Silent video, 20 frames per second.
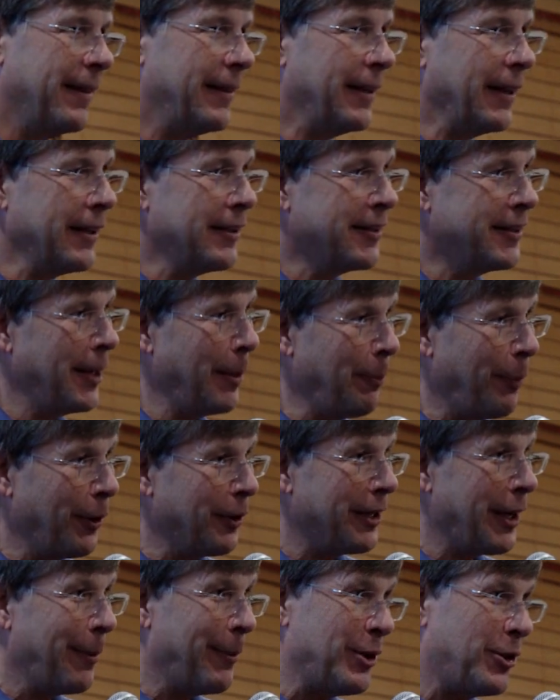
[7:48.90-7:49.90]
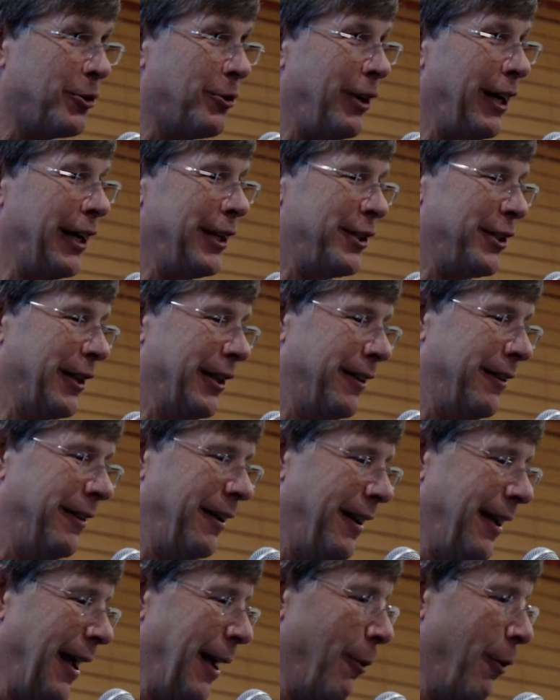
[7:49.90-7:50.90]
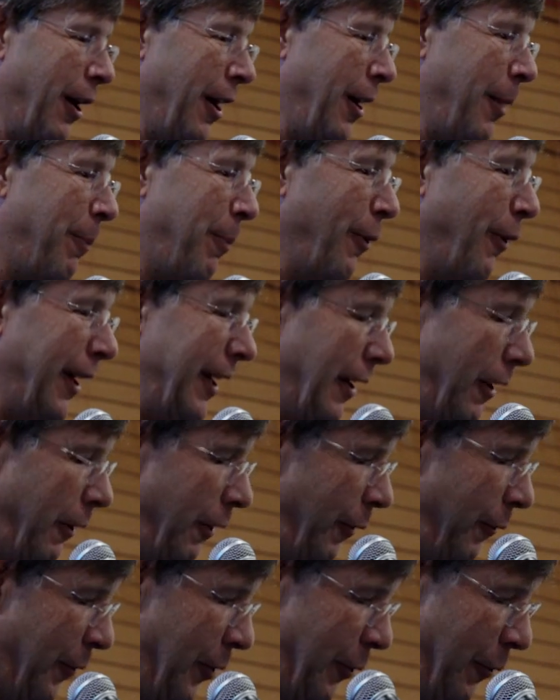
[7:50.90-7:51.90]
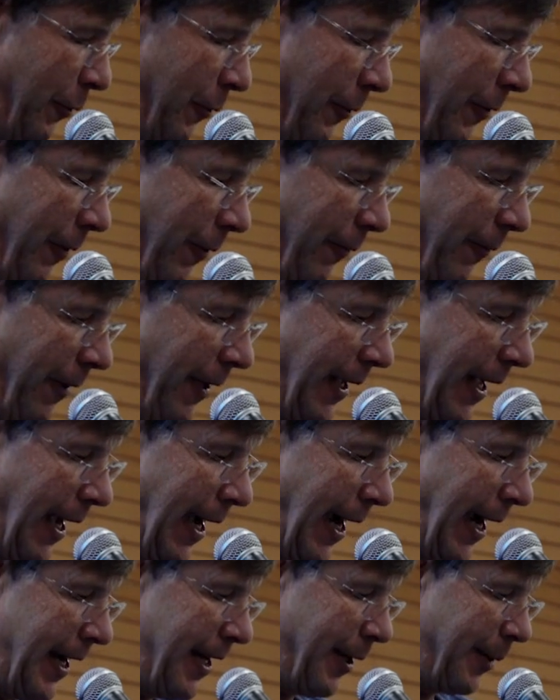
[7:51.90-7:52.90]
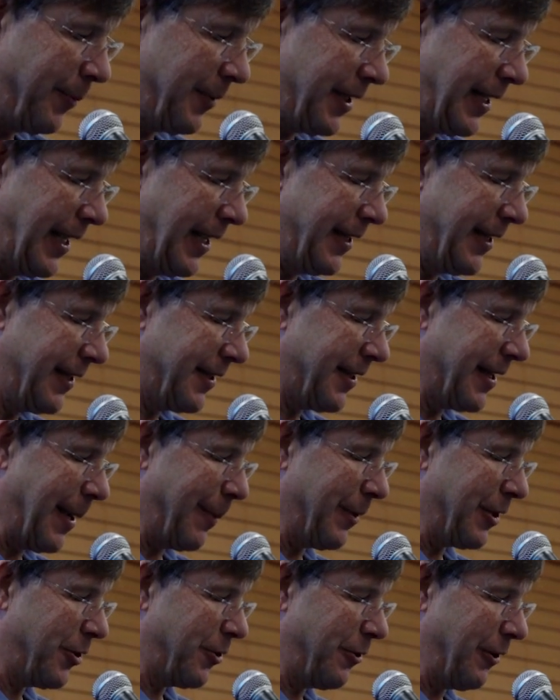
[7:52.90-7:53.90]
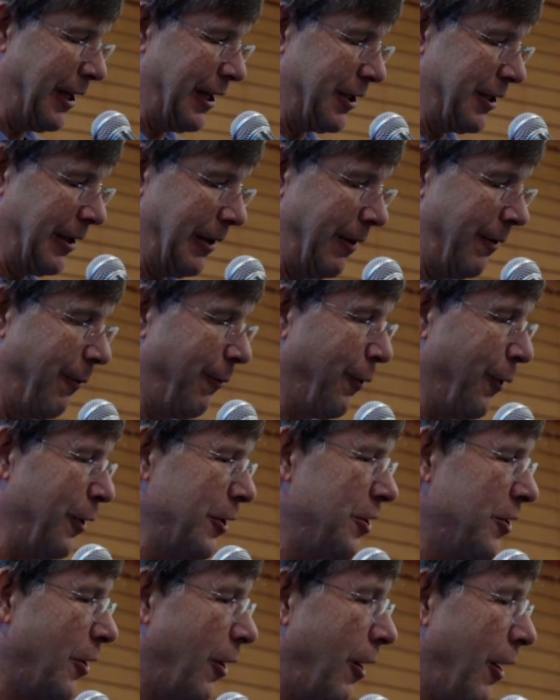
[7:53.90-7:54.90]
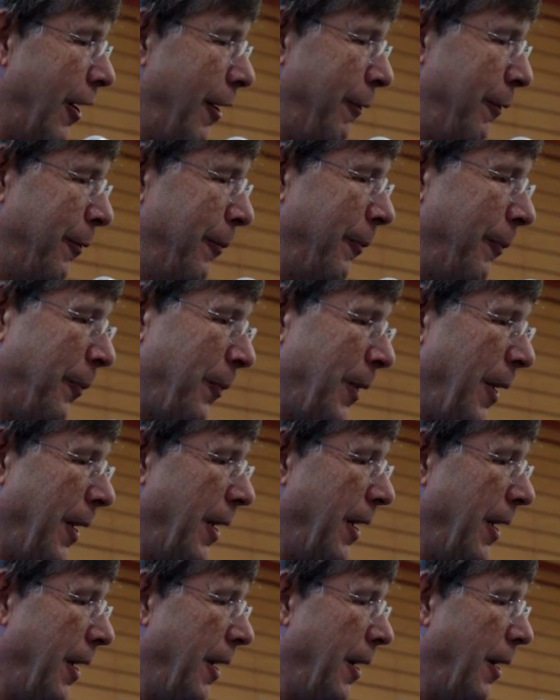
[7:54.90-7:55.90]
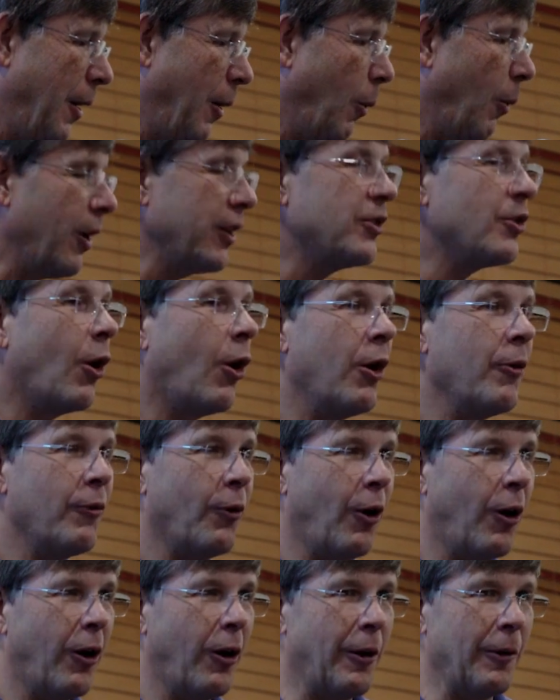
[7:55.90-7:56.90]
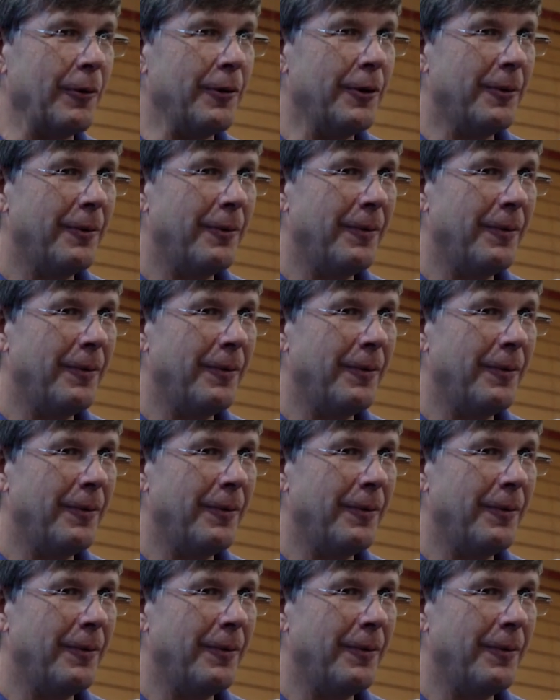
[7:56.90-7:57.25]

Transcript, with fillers: this simple demonstration, I want to point out a few items in this demonstration. First off, what's all involved?